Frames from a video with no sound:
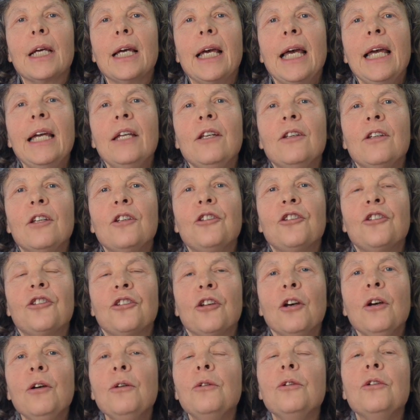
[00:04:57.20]
And it
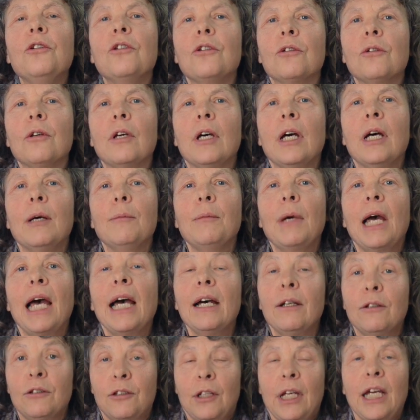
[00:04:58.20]
showed
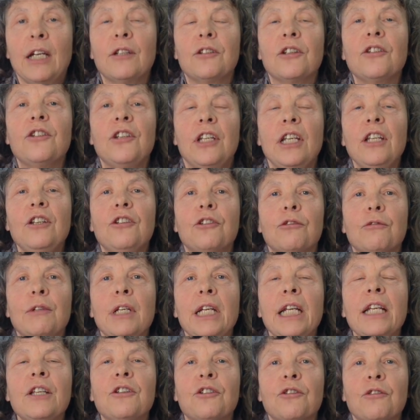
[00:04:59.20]
how to teach
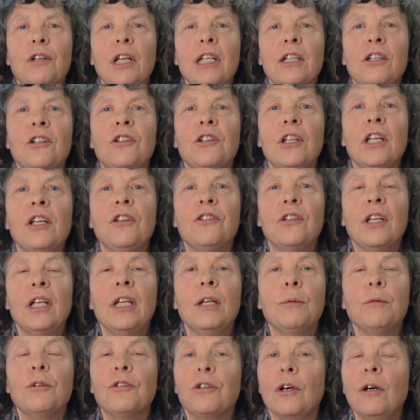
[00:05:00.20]
reading strategies, and
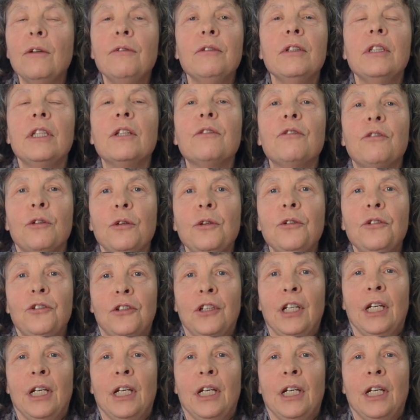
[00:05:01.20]
it was often the first